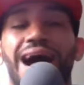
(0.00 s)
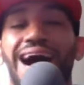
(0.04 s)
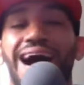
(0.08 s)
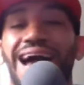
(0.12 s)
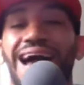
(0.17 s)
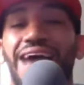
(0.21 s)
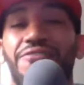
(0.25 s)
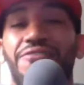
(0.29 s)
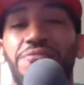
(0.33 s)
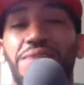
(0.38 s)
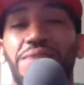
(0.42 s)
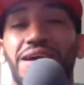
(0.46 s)

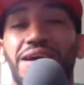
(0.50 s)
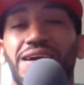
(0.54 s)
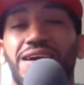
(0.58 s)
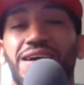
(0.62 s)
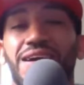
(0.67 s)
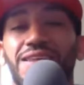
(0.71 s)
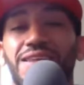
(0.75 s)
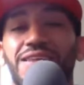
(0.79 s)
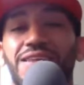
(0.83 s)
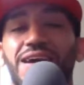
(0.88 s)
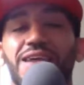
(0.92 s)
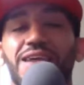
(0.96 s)
haven't been cut
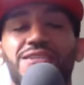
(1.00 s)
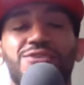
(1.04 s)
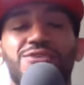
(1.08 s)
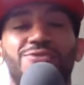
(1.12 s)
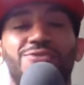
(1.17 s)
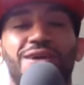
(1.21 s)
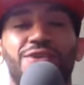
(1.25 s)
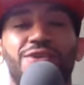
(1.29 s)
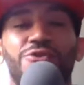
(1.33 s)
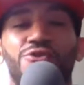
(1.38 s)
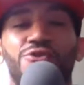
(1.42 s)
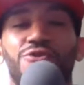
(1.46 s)
yet, so I
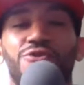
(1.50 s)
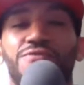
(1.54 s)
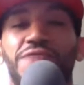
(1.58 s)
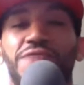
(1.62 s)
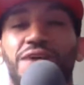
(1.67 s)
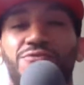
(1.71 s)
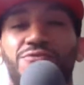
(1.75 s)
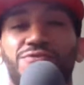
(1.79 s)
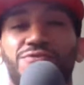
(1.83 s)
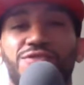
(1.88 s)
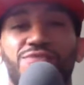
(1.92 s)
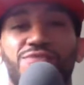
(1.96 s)
don't know if that
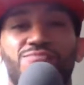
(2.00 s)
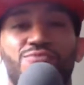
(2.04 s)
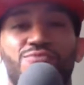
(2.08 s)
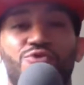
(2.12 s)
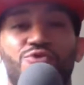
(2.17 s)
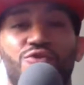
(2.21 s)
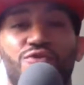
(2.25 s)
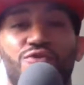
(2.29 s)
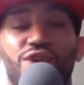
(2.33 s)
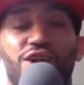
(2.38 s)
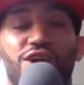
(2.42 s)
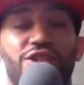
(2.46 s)
was more
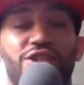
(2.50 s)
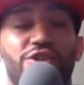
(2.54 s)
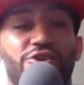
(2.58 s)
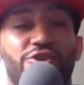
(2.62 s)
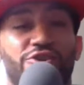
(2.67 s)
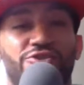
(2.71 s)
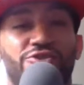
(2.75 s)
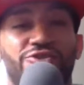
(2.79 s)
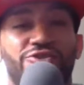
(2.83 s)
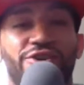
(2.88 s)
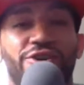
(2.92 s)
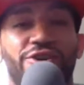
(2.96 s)
of a
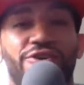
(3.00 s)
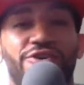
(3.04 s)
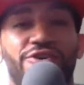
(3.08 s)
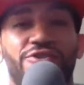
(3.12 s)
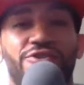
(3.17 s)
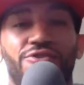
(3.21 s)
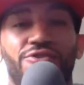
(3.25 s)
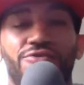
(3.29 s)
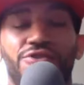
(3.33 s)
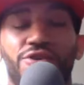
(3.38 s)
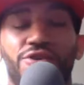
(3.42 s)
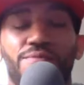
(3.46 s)
clerical error
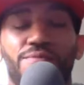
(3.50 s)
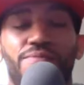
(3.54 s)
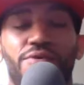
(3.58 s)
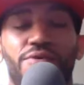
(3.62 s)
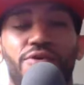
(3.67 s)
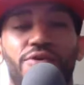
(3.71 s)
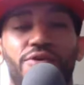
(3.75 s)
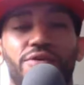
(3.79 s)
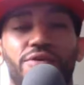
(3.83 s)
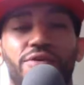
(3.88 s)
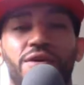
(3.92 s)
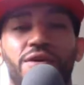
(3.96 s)
on their
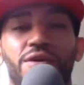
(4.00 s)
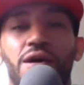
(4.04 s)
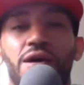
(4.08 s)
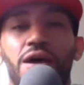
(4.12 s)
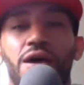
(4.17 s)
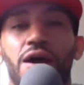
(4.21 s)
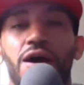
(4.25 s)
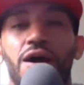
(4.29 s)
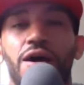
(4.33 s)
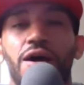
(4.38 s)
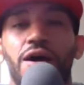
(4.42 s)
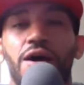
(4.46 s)
part,
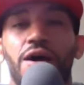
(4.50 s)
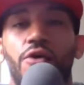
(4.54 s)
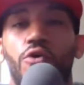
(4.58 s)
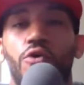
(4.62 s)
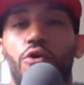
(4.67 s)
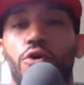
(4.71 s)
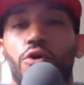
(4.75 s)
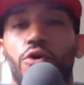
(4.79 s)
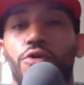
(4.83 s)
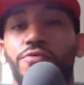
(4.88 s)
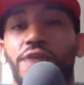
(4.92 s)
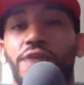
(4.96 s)

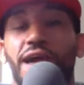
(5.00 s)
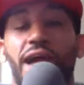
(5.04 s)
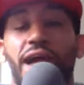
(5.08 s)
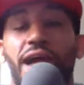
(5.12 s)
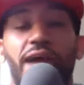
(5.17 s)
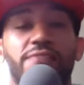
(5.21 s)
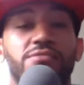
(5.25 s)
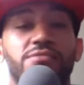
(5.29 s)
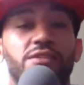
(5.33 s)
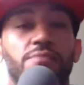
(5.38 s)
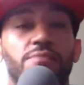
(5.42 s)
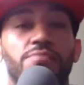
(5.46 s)
or they
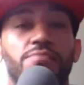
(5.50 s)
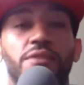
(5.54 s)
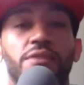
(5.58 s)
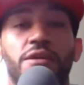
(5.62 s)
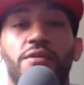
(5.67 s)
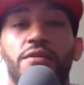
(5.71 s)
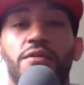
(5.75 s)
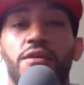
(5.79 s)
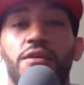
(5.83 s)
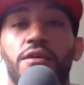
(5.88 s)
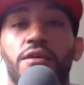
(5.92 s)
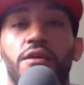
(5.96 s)
have
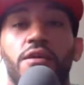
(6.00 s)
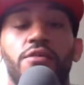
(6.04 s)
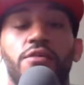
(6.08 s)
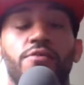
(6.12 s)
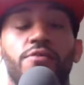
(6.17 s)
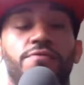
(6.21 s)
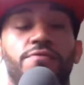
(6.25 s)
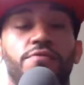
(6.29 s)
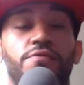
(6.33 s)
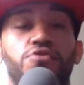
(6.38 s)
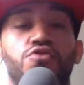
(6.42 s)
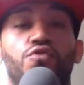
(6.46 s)
something in the
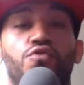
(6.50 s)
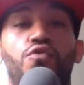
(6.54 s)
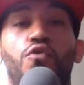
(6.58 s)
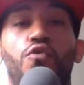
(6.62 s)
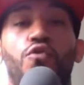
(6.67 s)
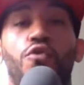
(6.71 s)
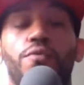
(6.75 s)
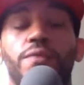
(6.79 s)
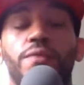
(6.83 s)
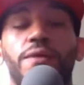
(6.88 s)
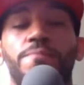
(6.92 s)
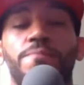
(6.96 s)
future for
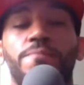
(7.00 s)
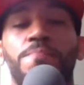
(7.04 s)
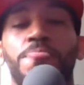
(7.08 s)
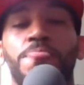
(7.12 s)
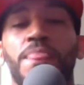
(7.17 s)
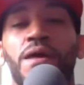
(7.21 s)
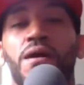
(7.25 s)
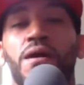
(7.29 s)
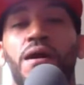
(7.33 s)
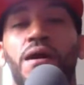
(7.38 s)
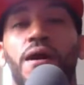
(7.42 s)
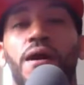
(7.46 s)
me.
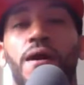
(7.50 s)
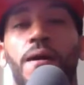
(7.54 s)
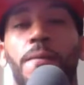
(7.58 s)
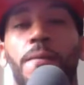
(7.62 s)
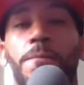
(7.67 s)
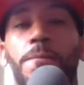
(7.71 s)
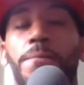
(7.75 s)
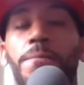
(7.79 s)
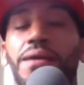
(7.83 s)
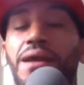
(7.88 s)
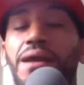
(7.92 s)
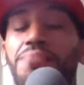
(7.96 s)

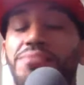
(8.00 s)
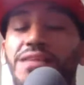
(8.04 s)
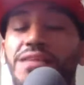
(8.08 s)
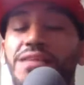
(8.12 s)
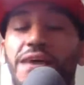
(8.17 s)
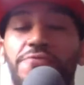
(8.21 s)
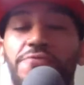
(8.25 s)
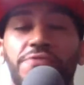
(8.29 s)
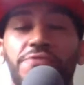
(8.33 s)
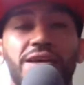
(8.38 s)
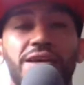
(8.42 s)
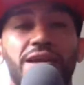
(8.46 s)
But I'm
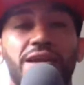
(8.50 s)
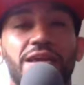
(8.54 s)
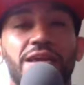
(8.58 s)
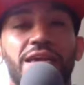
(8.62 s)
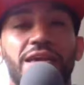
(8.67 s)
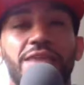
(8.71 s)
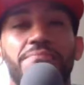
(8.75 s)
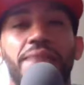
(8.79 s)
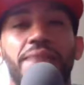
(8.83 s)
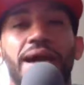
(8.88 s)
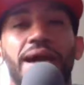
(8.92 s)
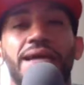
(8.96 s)
definitely going to get
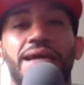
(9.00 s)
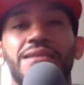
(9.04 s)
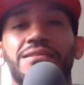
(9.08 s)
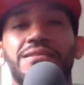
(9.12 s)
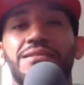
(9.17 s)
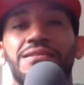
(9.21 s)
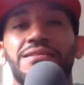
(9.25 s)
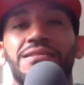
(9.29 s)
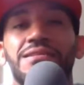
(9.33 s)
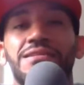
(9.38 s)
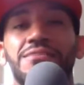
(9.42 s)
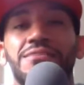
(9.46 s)
back into the
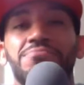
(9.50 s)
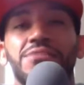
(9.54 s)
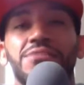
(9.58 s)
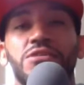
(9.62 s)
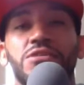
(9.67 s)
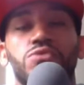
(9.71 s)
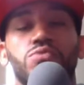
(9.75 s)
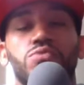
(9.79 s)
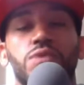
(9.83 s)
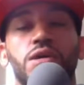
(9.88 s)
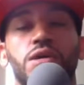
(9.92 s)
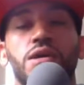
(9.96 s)
gym this
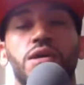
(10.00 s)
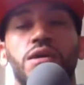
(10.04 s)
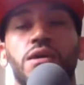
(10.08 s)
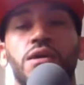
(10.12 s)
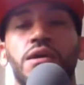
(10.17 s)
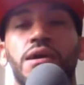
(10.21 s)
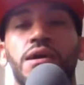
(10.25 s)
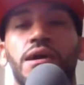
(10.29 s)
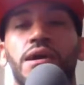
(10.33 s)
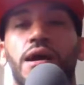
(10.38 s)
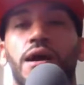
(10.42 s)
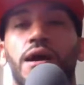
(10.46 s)
week.
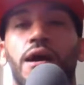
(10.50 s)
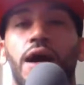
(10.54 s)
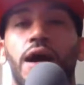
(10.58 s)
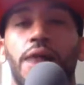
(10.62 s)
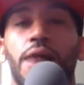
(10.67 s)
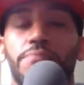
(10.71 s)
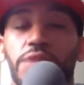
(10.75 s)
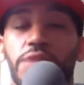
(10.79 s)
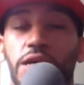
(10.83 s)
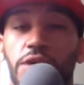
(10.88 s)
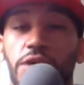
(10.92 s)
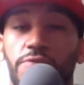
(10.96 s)
I'm
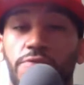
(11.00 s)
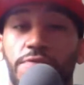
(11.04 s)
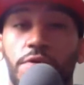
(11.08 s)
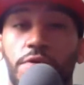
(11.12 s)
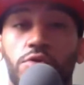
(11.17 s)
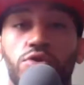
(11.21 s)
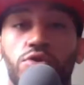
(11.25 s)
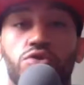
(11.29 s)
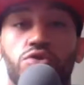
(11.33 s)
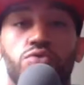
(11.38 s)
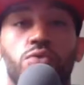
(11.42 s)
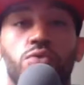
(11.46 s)
going to
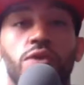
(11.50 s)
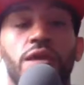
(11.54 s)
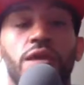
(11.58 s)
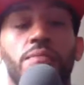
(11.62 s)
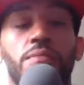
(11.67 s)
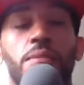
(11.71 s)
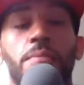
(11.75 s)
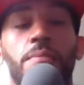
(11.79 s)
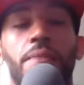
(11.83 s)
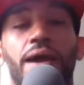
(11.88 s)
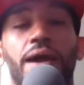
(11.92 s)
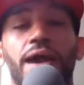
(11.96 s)
focus on
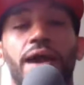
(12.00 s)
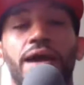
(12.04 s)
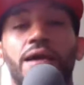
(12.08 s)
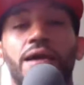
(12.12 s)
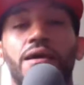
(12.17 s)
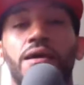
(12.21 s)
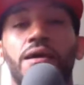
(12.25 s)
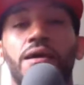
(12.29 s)
MMA,